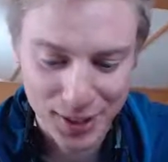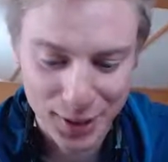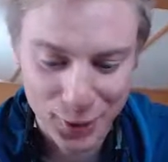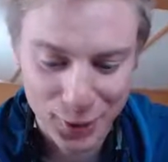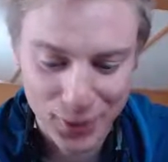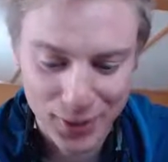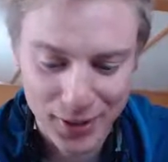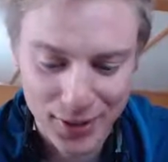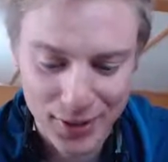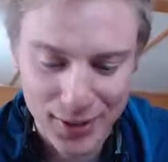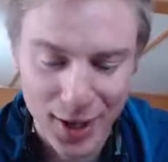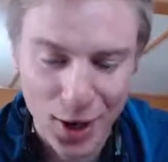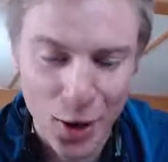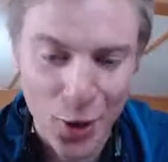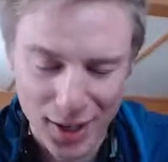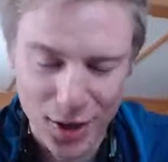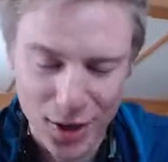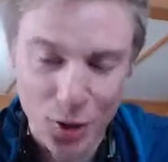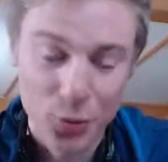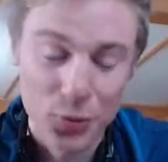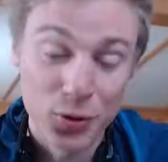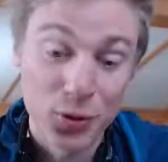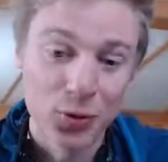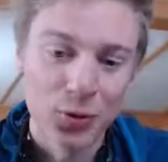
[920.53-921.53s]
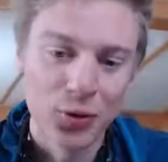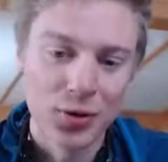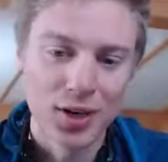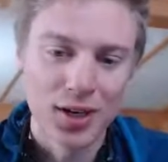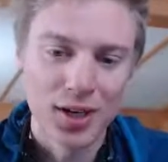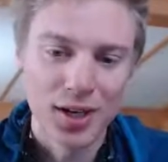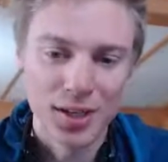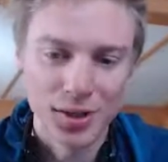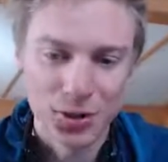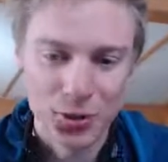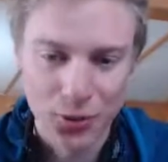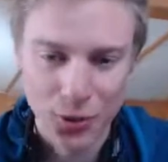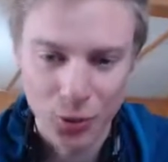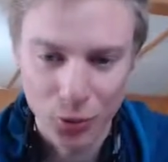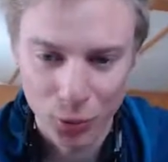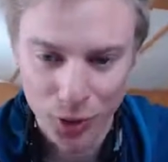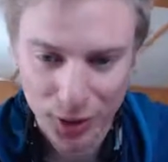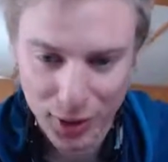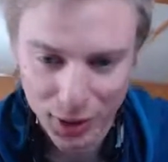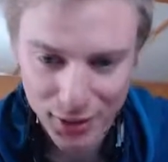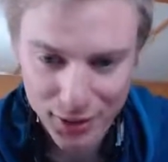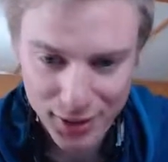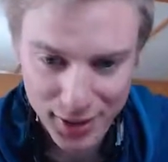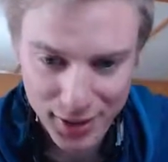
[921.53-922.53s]
anyway, I hope you're doing
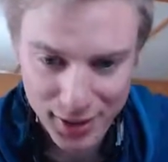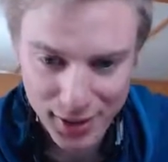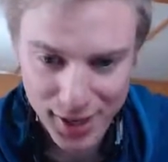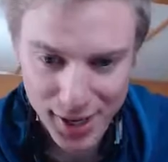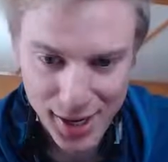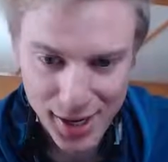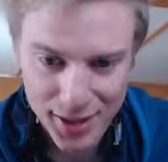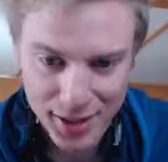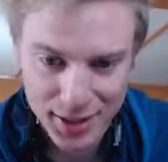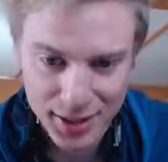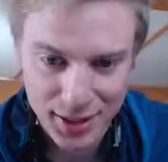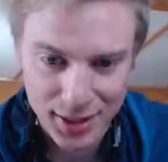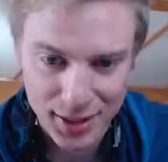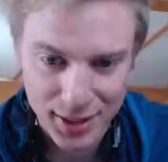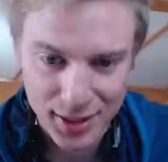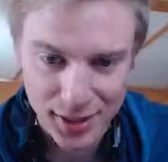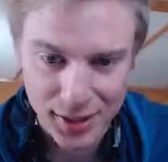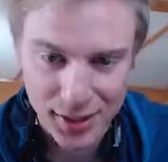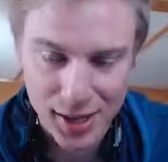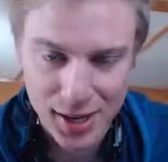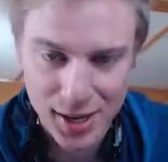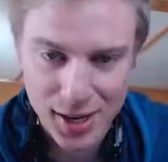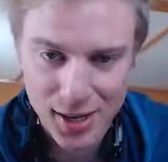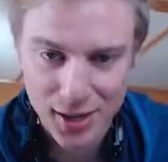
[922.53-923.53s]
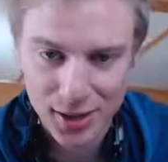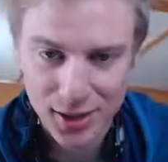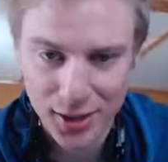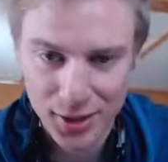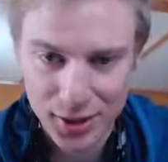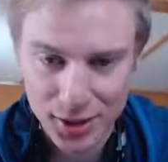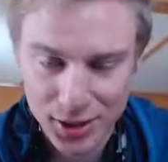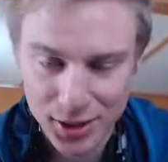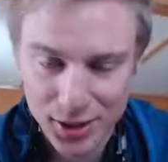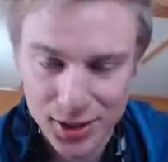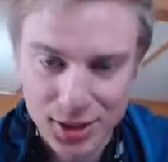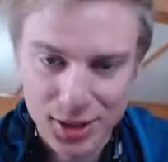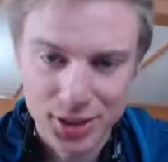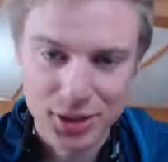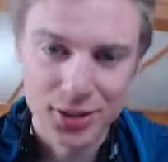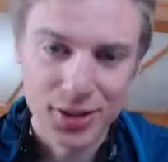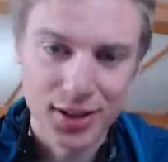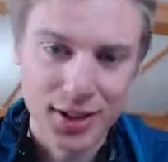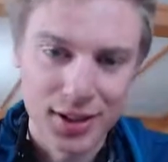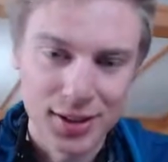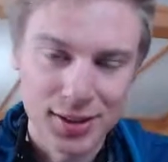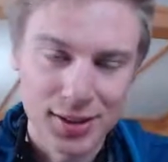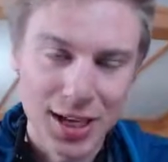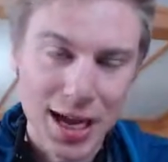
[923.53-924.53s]
well out there, and until I see you
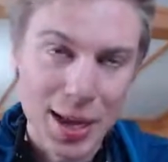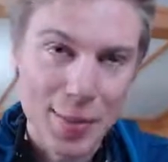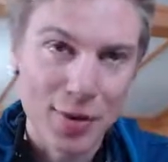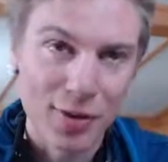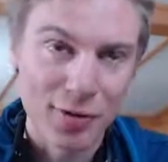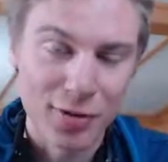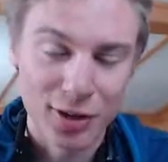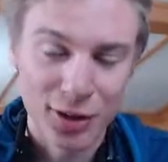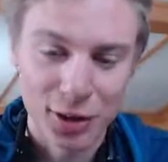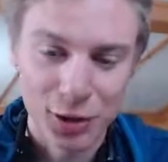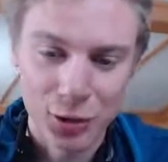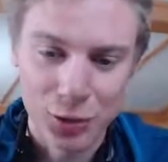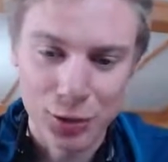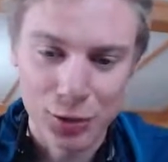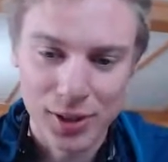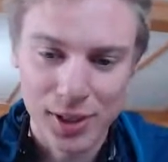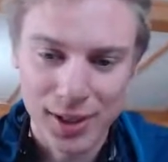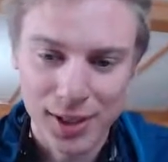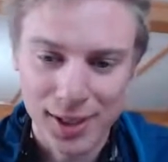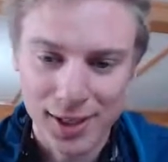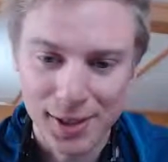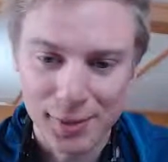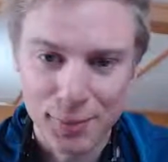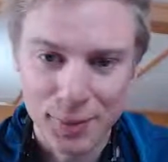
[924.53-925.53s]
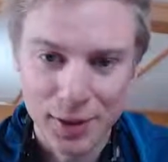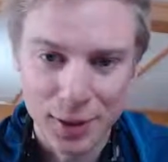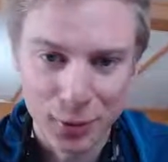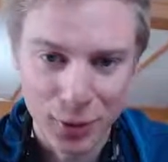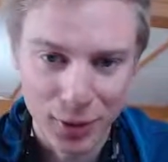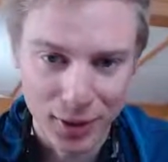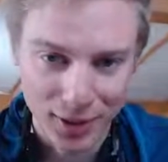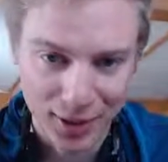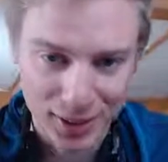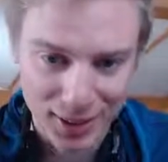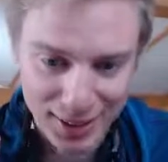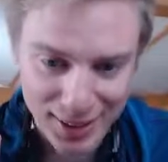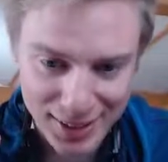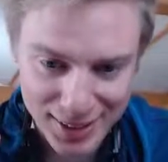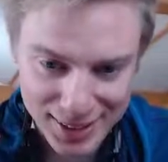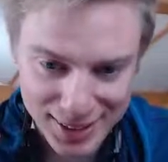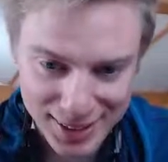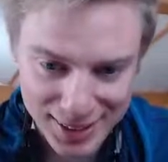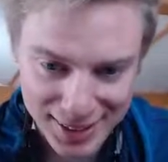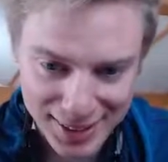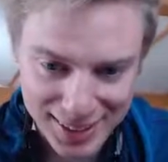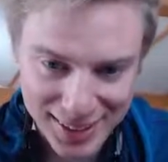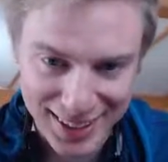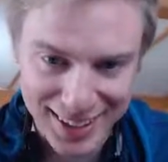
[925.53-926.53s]
the next time, if I do, be well
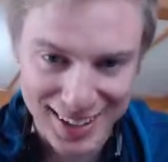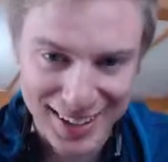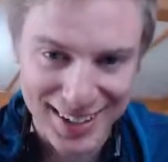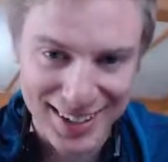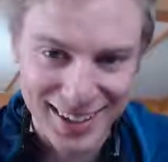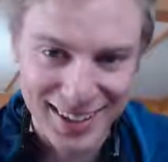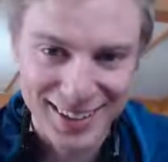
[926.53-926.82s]
and take